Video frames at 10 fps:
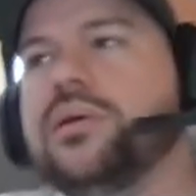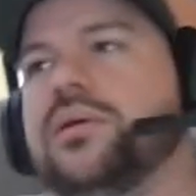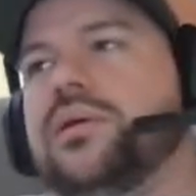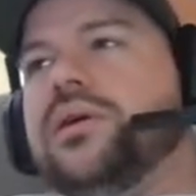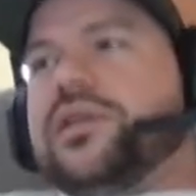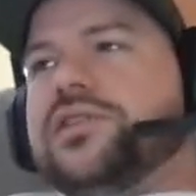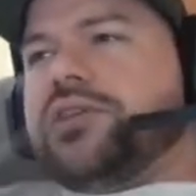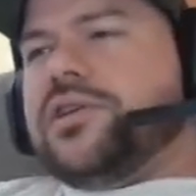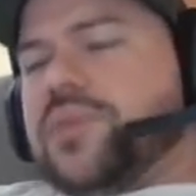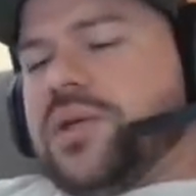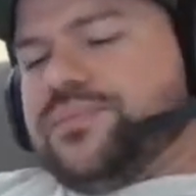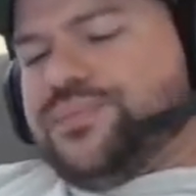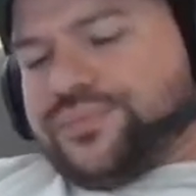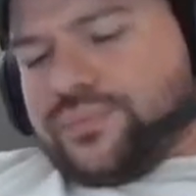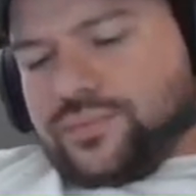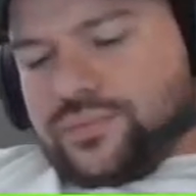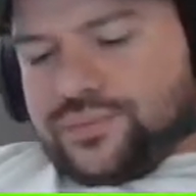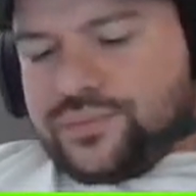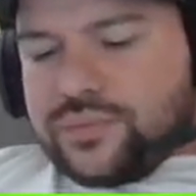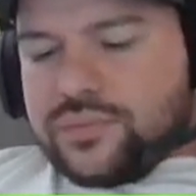Excuse me.
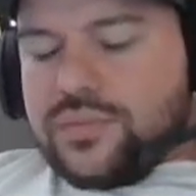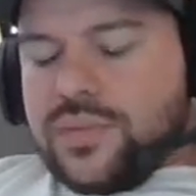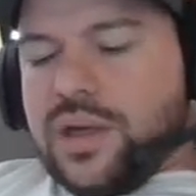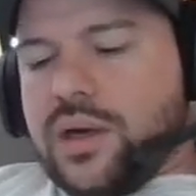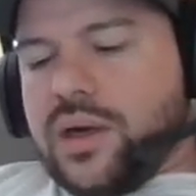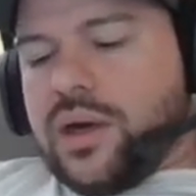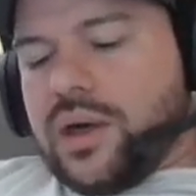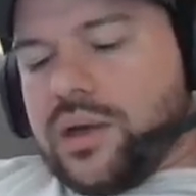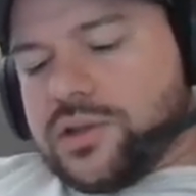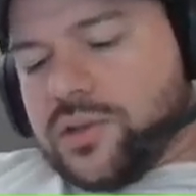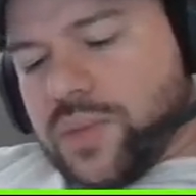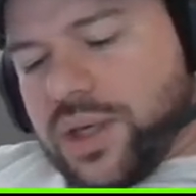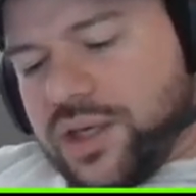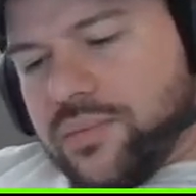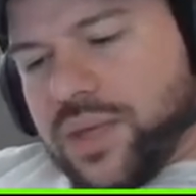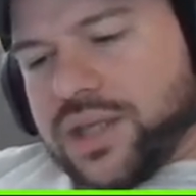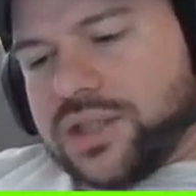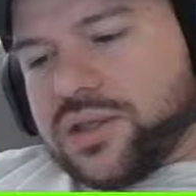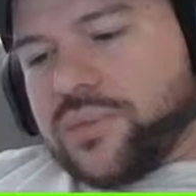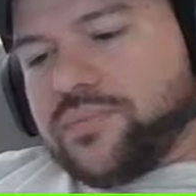So my key
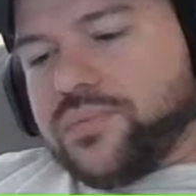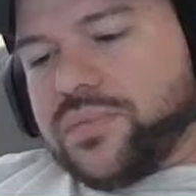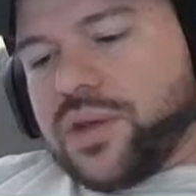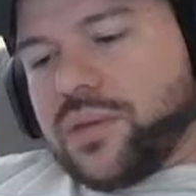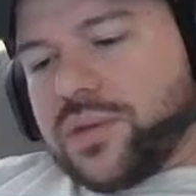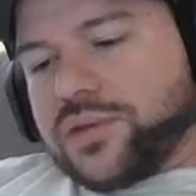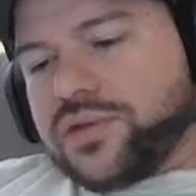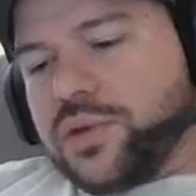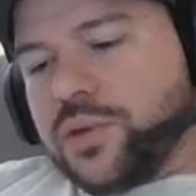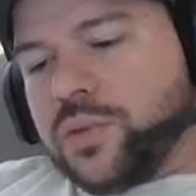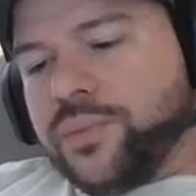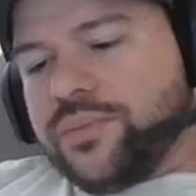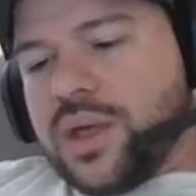matchup number 2,